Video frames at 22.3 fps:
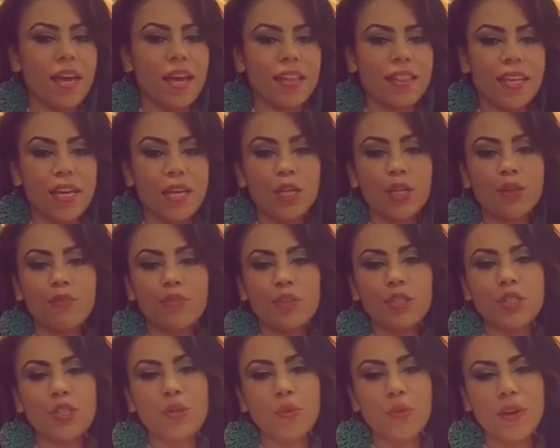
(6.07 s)
Thank you
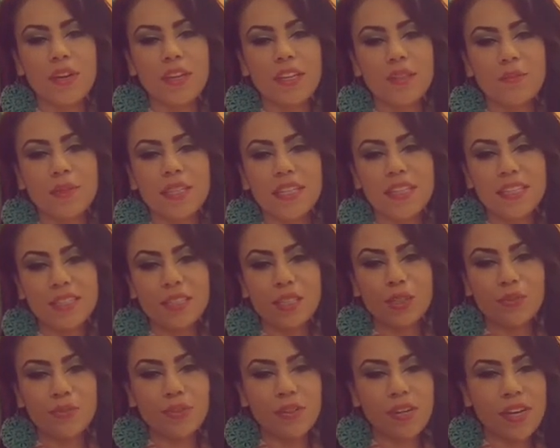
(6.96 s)
for joining me. This
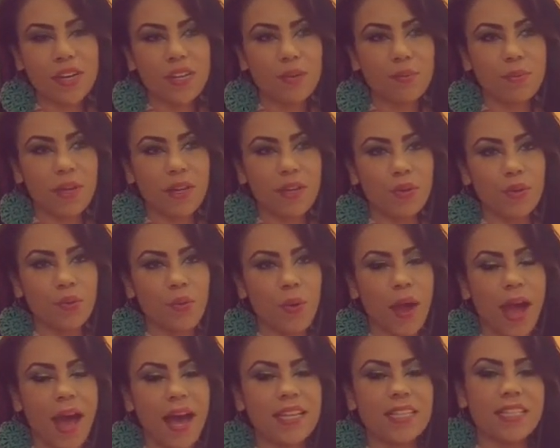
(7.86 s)
is for anybody who
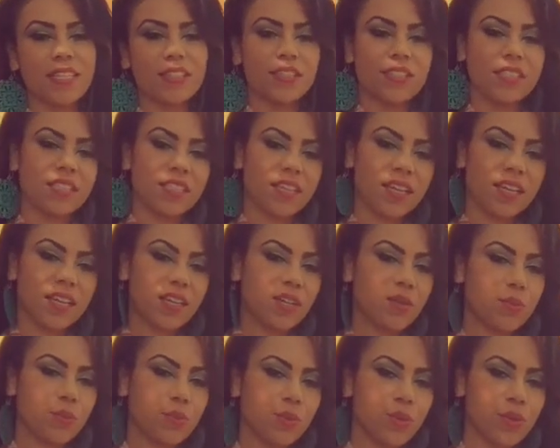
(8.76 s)
has their
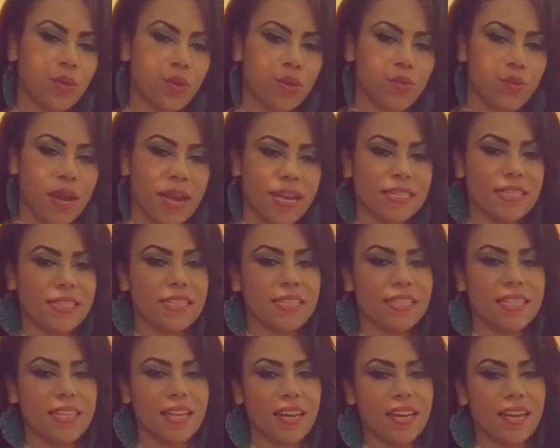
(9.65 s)
sun, moon, or
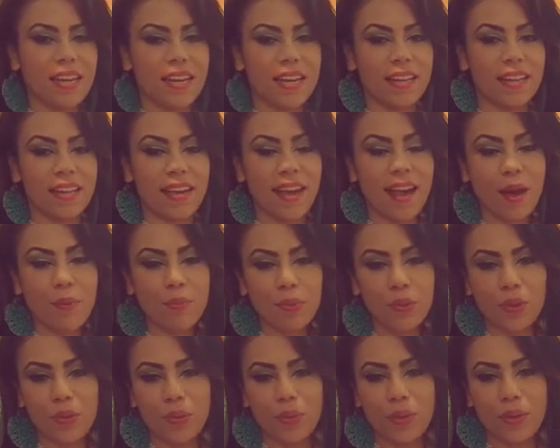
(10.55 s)
rising sign in
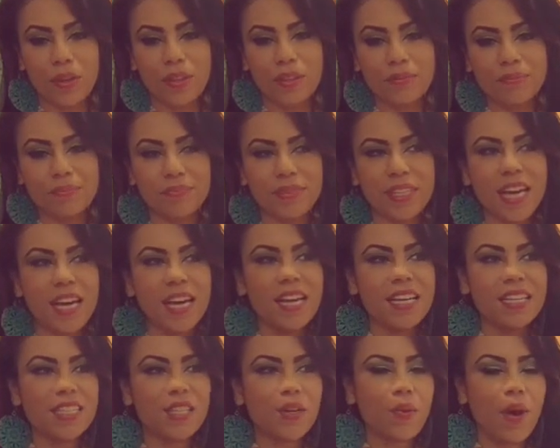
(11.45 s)
Capricorn.
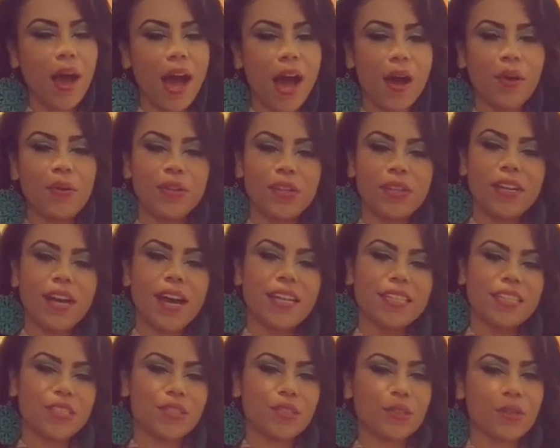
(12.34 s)
So how are you
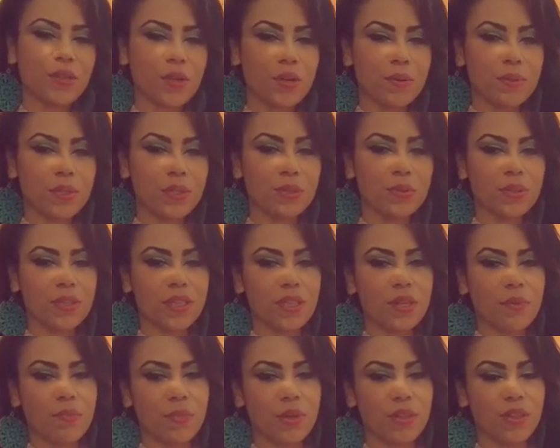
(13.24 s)
guys going to be doing in
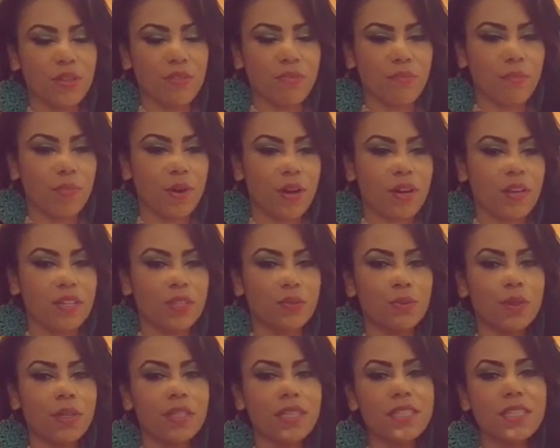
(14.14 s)
the month of March?
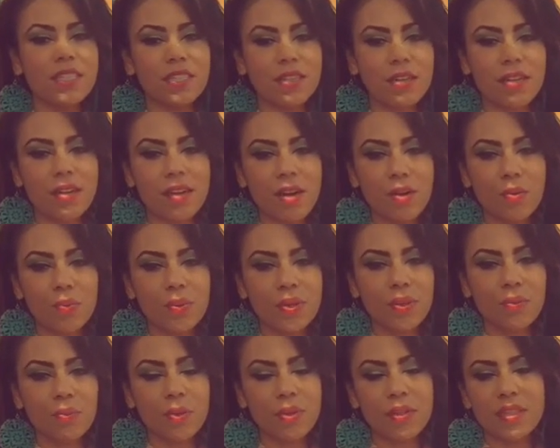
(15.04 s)
Well, let's start out
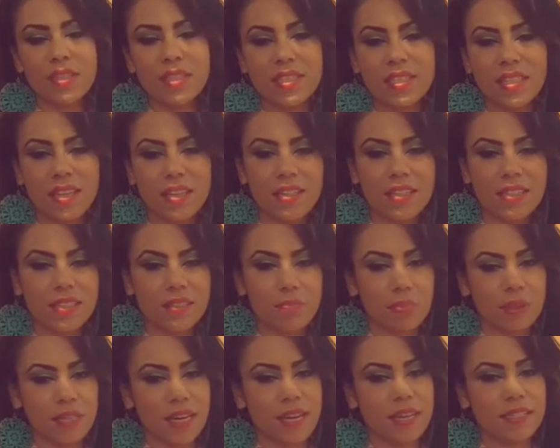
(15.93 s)
with where the sun is
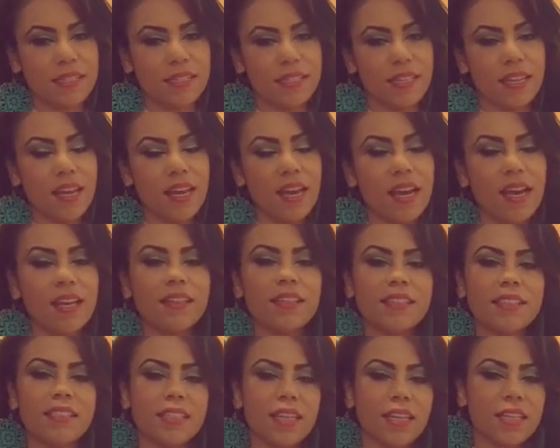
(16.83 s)
placed.
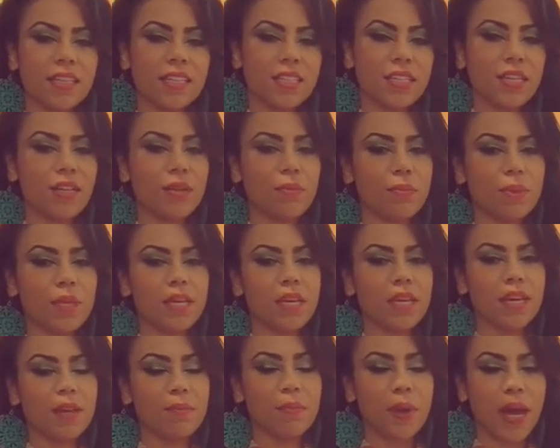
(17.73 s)
The sun is going to
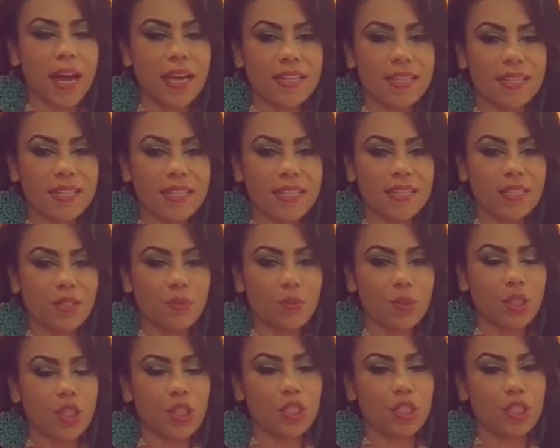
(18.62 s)
be in Pisces,
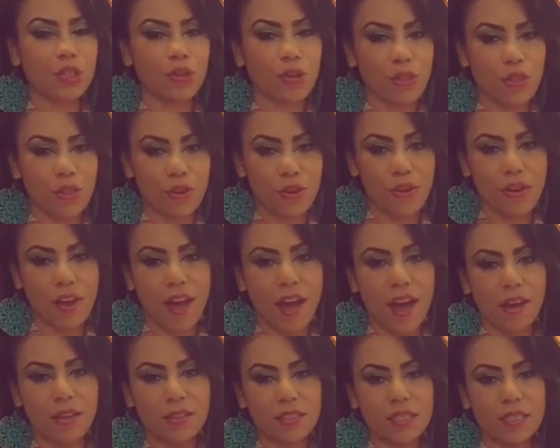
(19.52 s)
which is your third
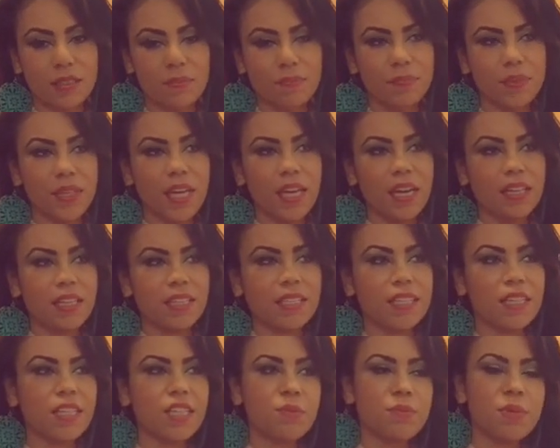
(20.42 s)
house. The
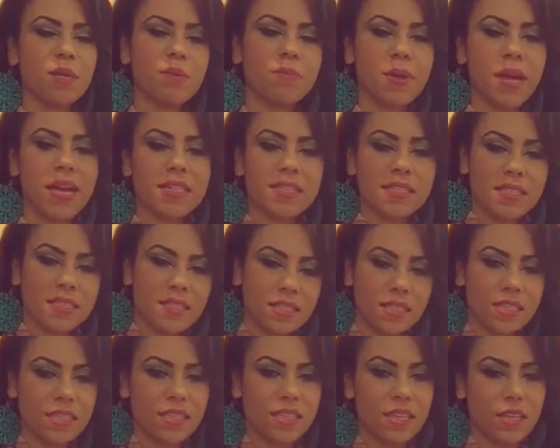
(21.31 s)
sun has been in Pisces
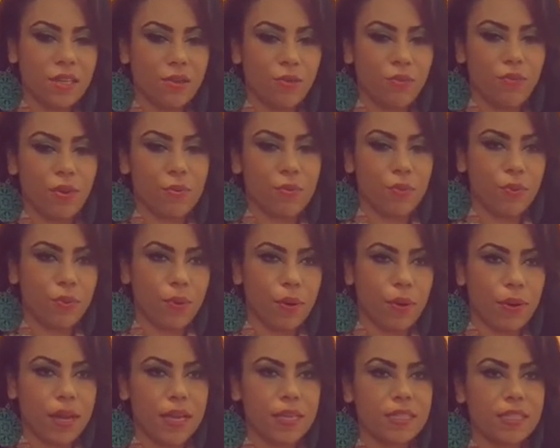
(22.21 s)
since the end of
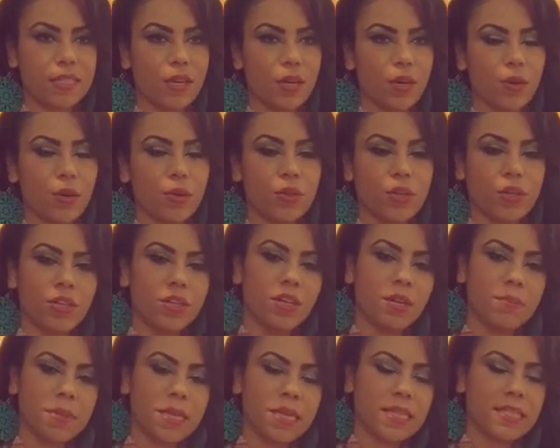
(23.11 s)
February, so you're
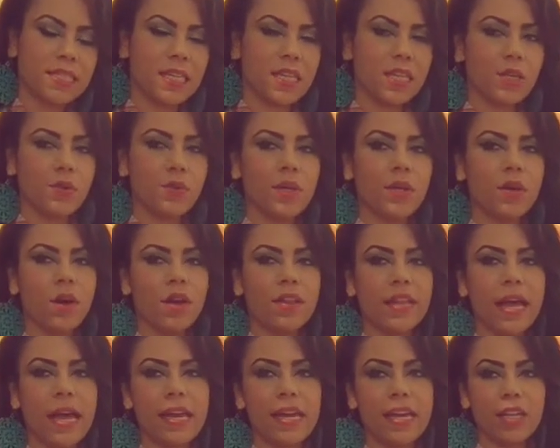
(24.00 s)
going to be continuing on
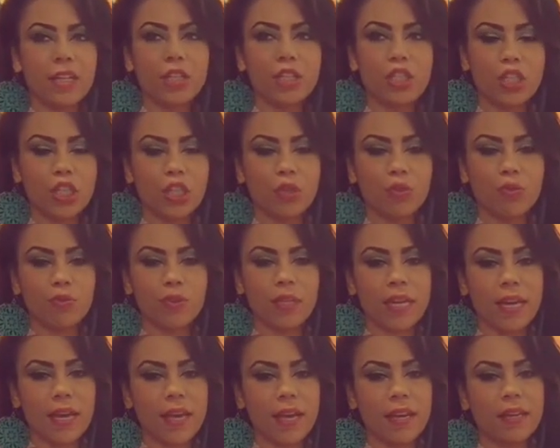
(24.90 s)
that energy through
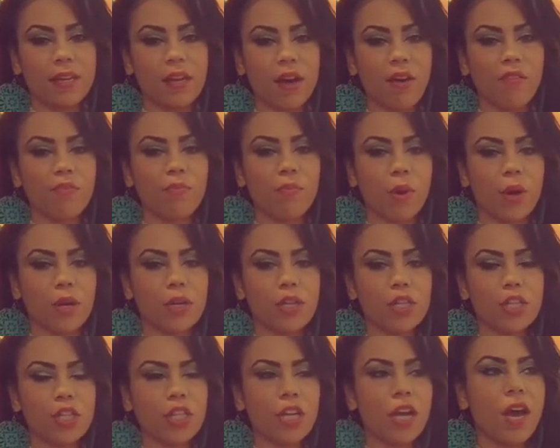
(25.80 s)
the end of
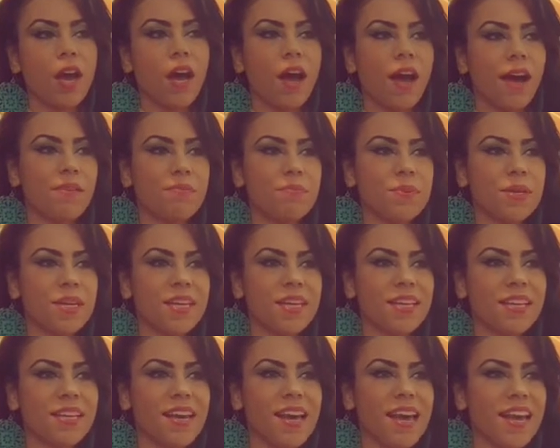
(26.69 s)
March of
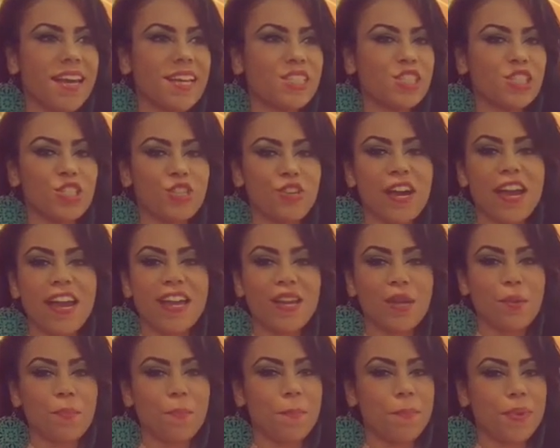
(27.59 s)
being a straight
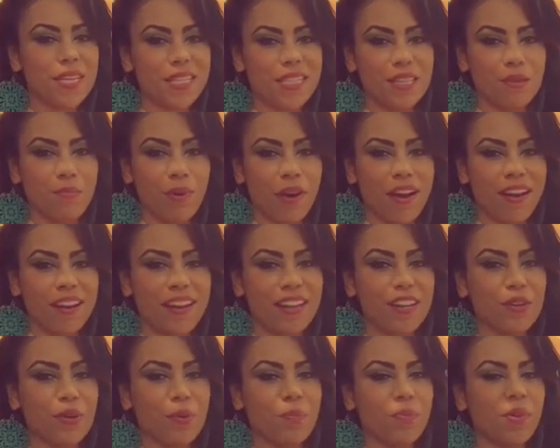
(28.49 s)
busybody.
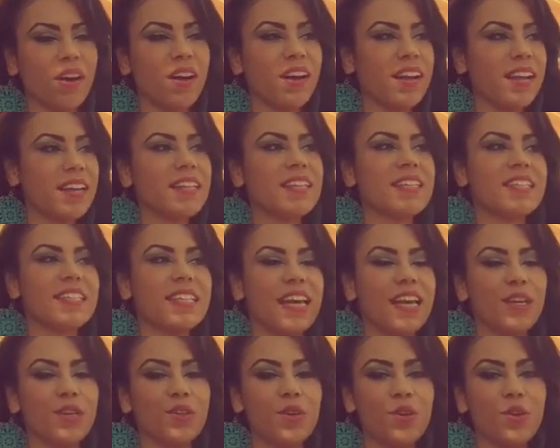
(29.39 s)
Your mind is
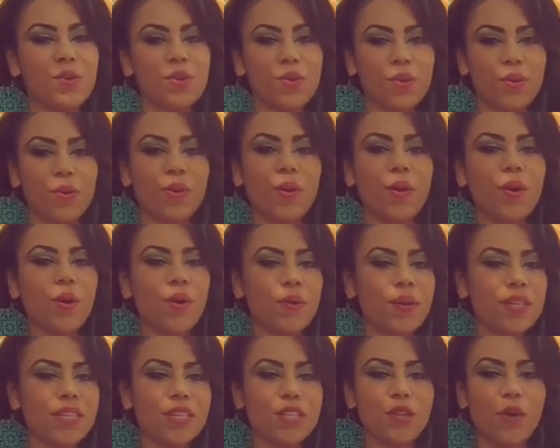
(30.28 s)
like go, go, go.
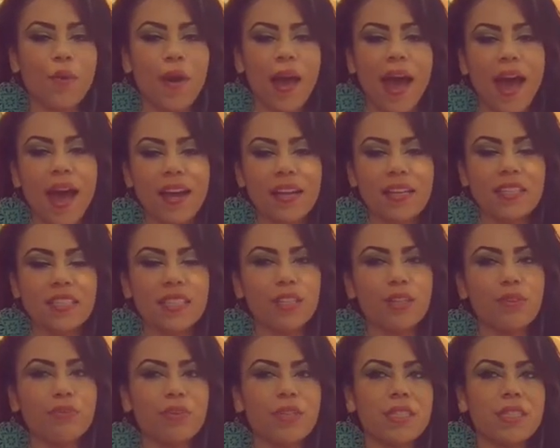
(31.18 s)
It's so active.